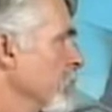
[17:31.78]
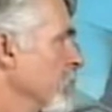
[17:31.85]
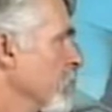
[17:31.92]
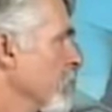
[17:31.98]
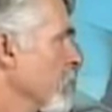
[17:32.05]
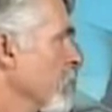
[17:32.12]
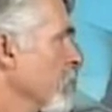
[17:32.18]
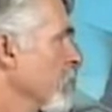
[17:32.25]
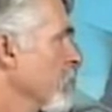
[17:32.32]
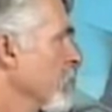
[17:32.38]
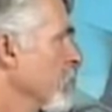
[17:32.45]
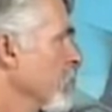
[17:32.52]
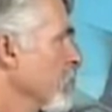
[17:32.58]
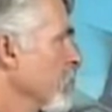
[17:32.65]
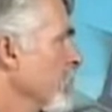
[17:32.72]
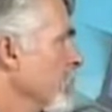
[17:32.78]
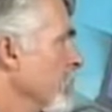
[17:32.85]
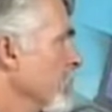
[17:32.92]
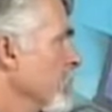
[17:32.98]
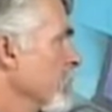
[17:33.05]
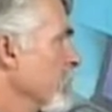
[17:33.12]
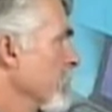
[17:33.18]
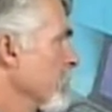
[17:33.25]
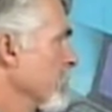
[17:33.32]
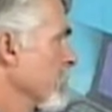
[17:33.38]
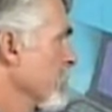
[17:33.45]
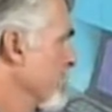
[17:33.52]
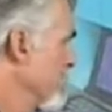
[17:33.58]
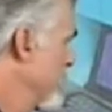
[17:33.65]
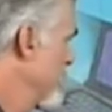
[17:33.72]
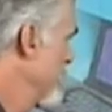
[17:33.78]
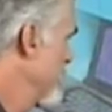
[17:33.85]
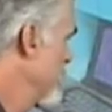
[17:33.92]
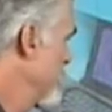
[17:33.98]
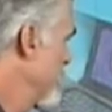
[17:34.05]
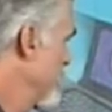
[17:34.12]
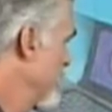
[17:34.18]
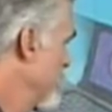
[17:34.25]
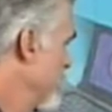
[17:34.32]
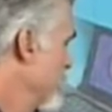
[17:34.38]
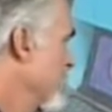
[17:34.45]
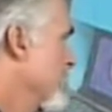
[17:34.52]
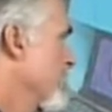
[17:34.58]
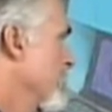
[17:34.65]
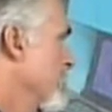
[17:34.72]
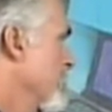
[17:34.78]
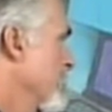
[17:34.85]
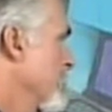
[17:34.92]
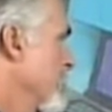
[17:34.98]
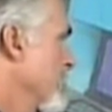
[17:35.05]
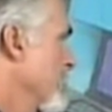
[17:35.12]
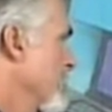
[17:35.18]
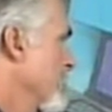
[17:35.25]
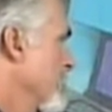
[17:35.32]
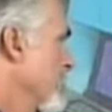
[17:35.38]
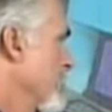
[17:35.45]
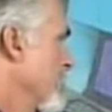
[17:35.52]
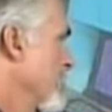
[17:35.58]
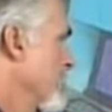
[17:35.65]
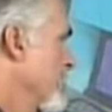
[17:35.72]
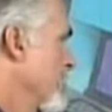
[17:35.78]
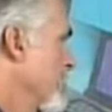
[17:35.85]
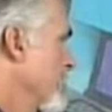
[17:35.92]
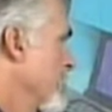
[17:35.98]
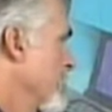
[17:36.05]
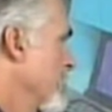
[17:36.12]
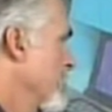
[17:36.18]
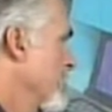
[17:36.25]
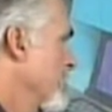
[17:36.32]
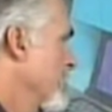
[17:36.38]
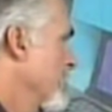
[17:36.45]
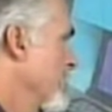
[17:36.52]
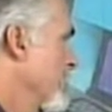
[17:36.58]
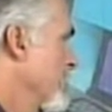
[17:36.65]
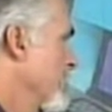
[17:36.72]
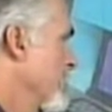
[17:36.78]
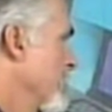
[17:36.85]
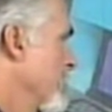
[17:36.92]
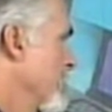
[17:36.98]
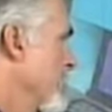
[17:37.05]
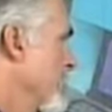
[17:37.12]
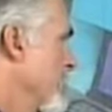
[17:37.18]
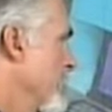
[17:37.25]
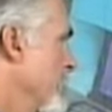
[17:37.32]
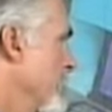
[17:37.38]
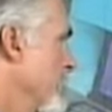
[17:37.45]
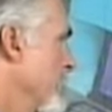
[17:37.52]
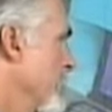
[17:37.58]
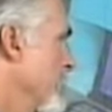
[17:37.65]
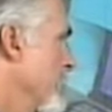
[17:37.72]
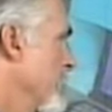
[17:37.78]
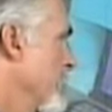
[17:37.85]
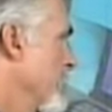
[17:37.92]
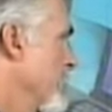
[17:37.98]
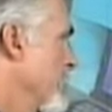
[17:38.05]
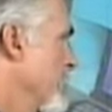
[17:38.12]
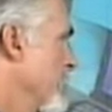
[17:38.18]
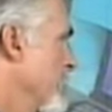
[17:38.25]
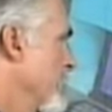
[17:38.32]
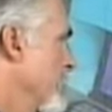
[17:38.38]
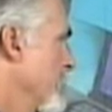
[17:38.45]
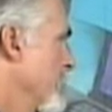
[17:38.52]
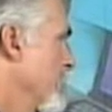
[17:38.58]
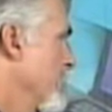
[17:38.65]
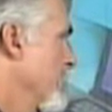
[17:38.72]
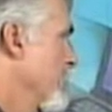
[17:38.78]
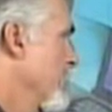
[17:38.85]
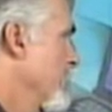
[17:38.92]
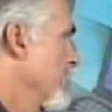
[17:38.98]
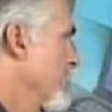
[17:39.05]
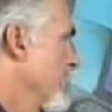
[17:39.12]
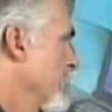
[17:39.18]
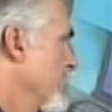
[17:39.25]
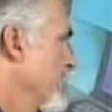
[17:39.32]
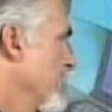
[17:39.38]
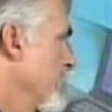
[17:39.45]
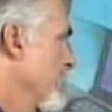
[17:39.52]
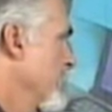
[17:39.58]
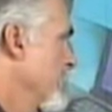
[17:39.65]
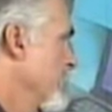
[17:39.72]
(silent)